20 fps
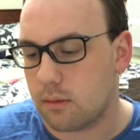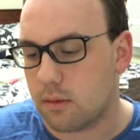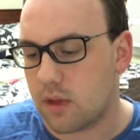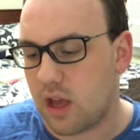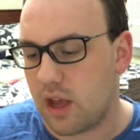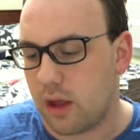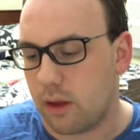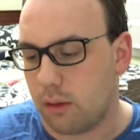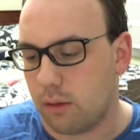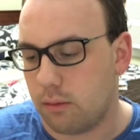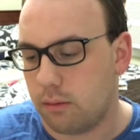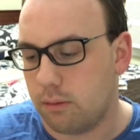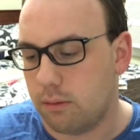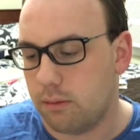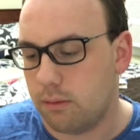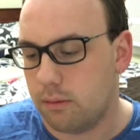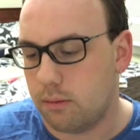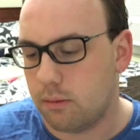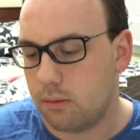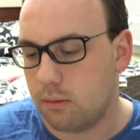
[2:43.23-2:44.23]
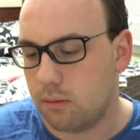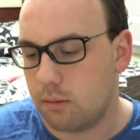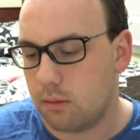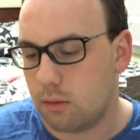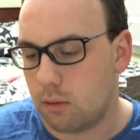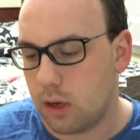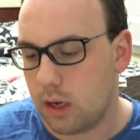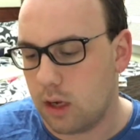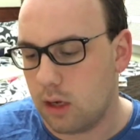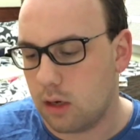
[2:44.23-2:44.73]
oh,
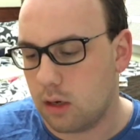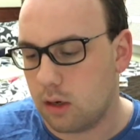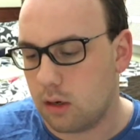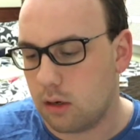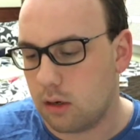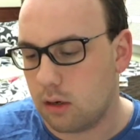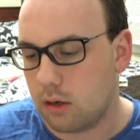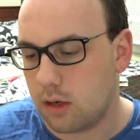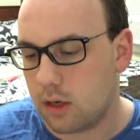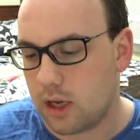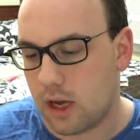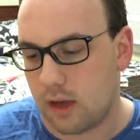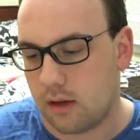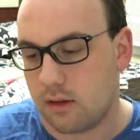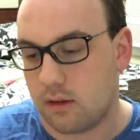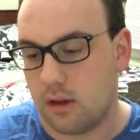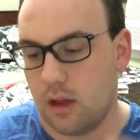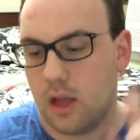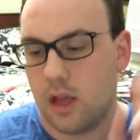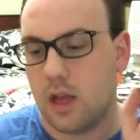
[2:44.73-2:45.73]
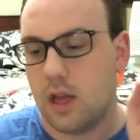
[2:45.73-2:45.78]
wait, yes.